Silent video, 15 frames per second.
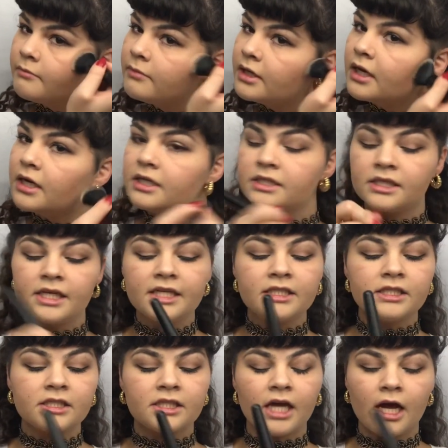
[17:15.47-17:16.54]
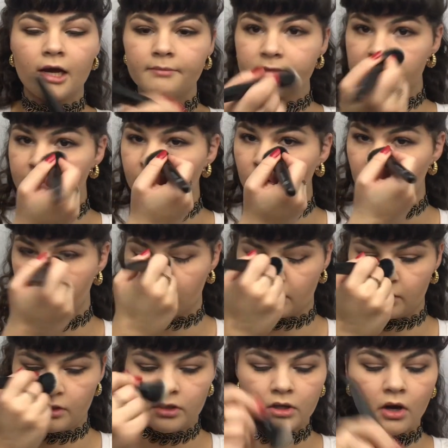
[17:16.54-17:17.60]
because it just helps pull the
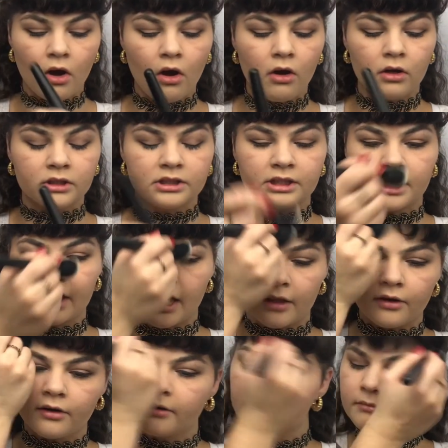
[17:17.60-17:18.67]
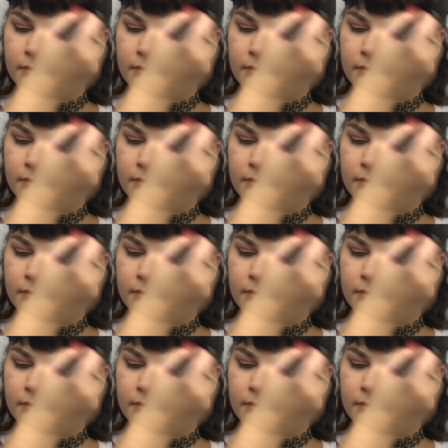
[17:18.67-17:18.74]
look all together.